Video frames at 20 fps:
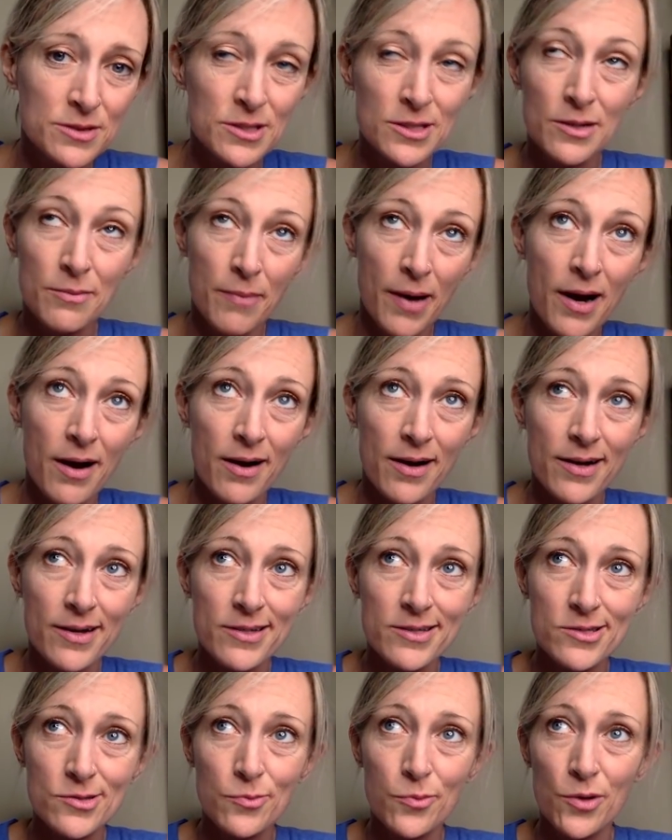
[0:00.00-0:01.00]
the
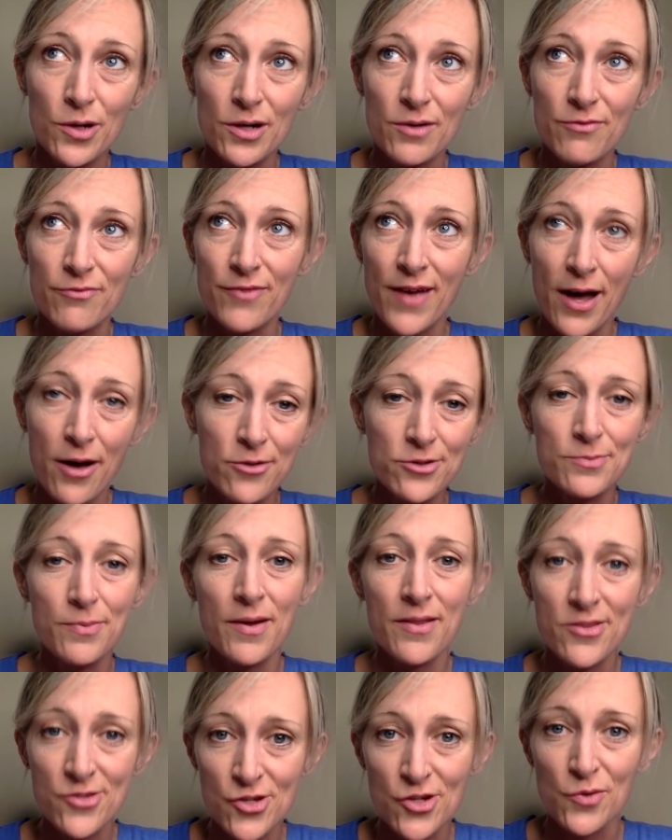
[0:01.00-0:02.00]
Americas were found by
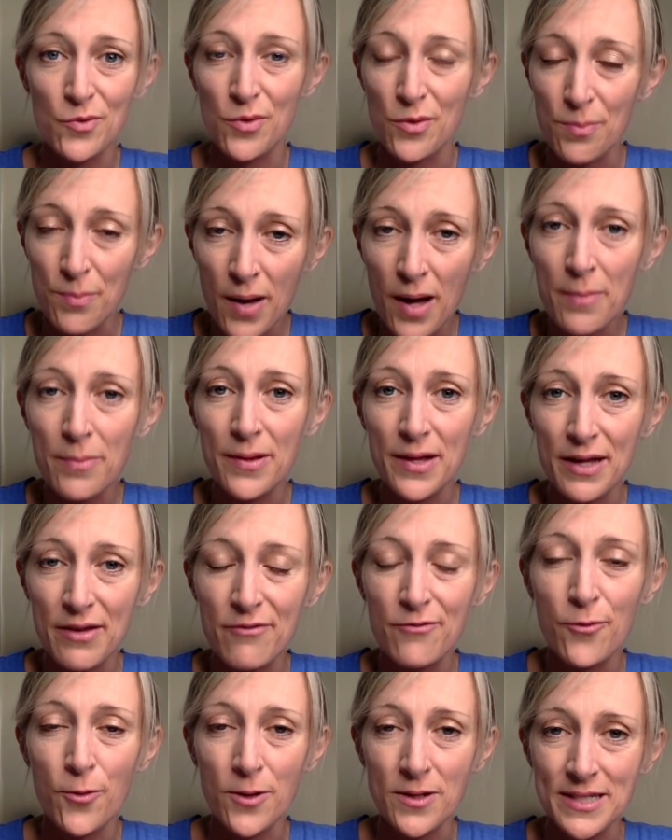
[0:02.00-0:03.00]
the general public in
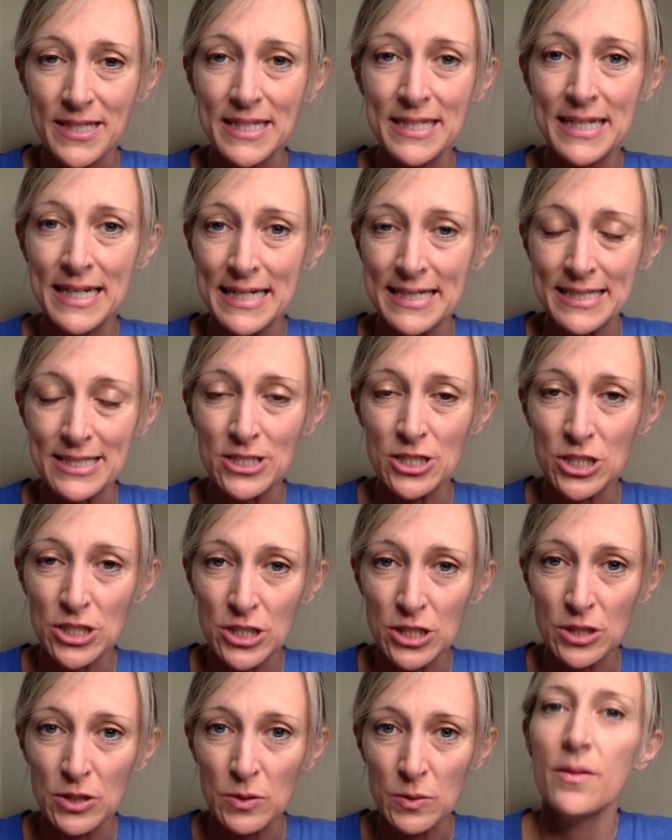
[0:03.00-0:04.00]

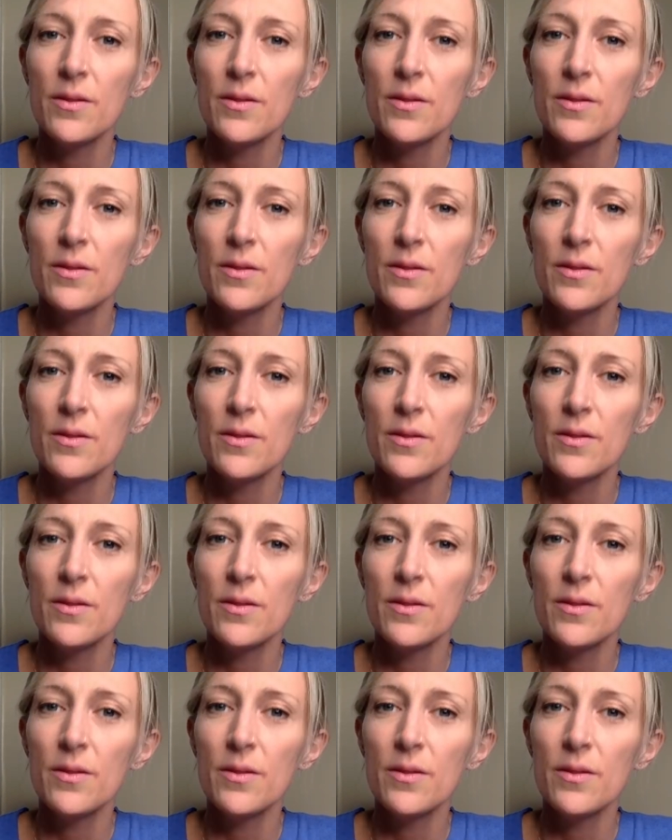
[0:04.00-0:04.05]
1492.